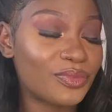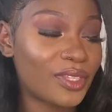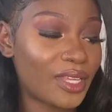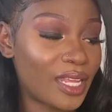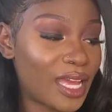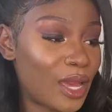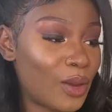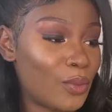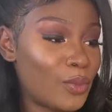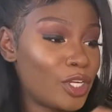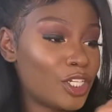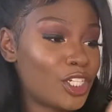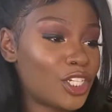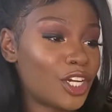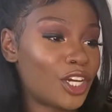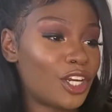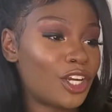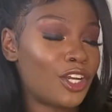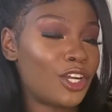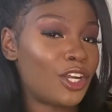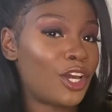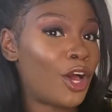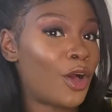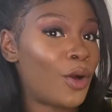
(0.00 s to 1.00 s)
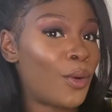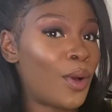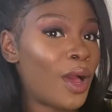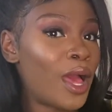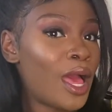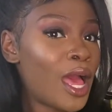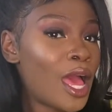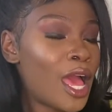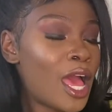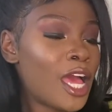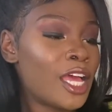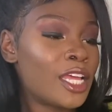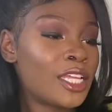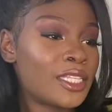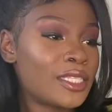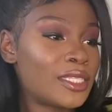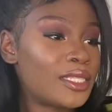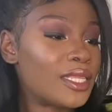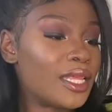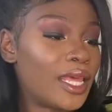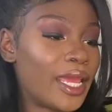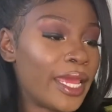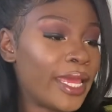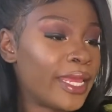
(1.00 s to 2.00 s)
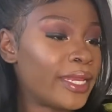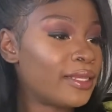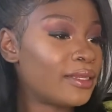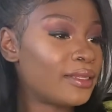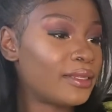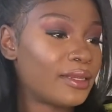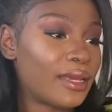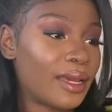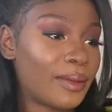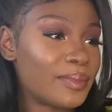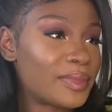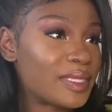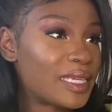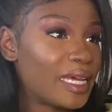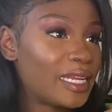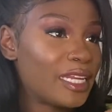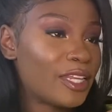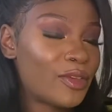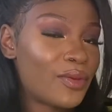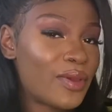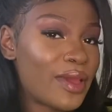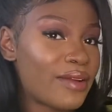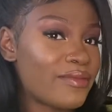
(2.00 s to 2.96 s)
I want y'all to know that I'm telling you,